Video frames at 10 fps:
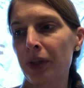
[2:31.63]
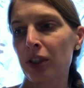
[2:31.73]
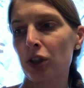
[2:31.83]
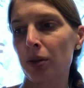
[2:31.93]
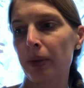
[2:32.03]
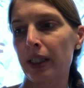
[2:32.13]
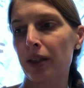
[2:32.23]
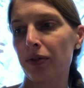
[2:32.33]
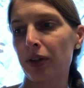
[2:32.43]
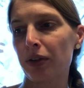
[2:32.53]
she
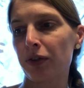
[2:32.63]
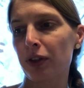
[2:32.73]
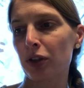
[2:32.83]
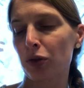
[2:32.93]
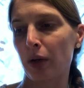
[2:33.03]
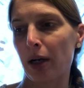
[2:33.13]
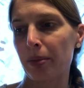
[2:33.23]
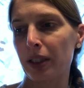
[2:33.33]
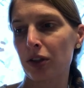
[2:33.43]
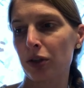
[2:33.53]
waited for the first
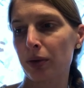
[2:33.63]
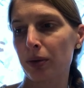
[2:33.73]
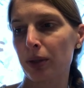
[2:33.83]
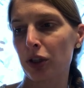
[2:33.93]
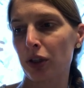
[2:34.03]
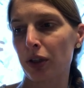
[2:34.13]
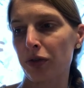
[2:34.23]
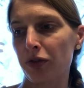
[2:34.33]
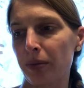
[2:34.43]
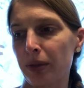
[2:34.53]
robin to
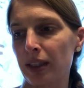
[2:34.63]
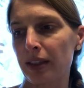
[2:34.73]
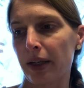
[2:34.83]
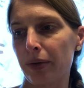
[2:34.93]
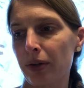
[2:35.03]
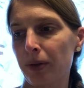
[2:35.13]
return from the south.